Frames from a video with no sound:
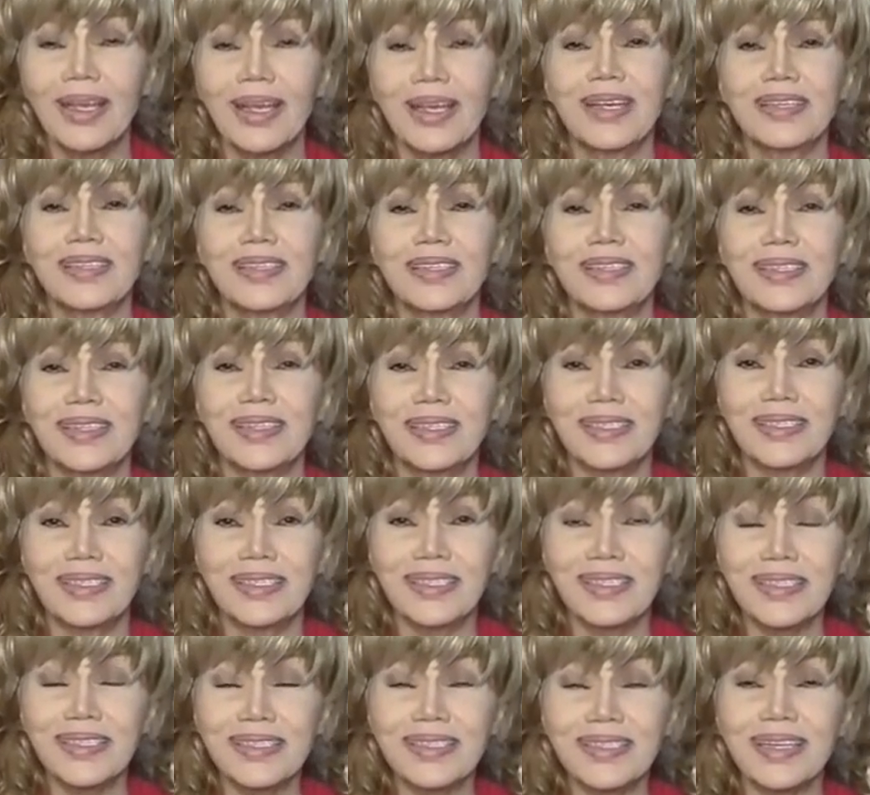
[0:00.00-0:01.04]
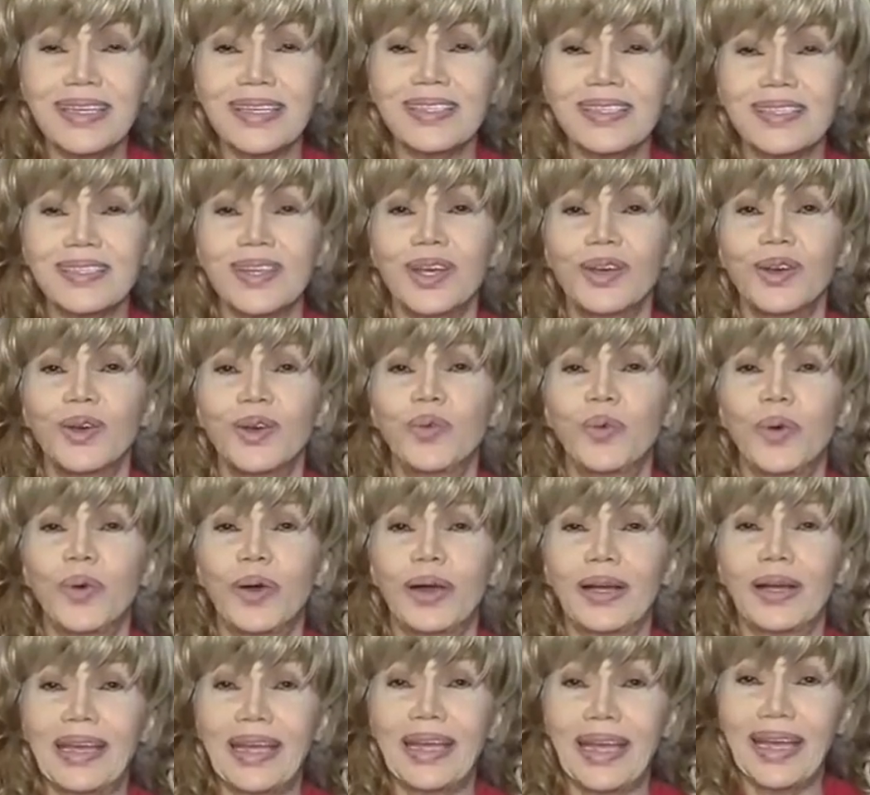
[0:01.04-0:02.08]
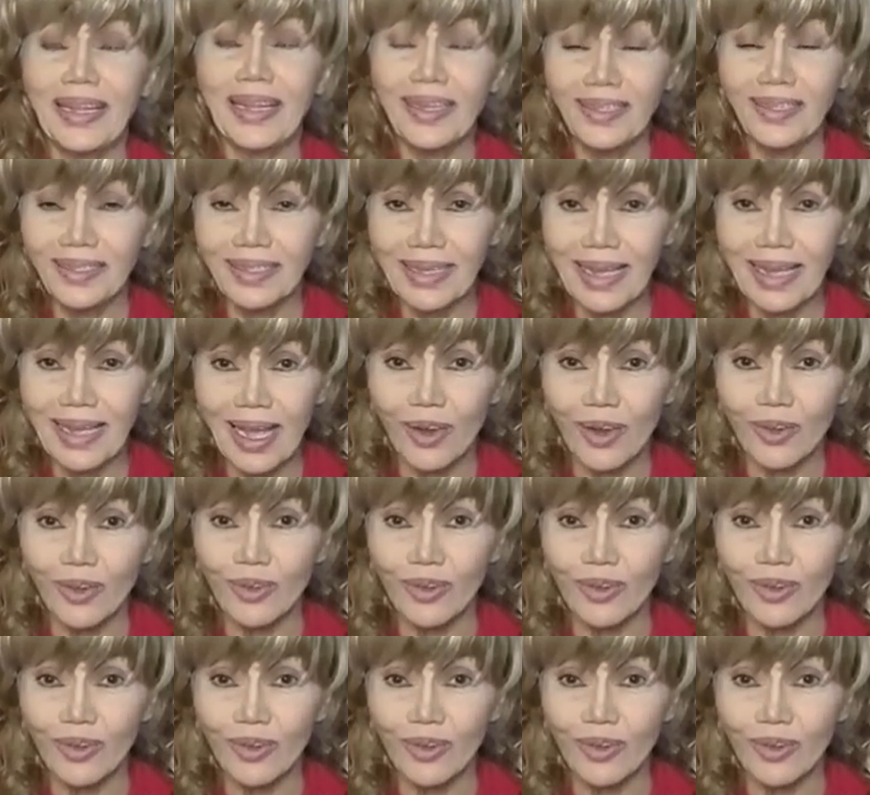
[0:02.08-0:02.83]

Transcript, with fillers: Statistics were held down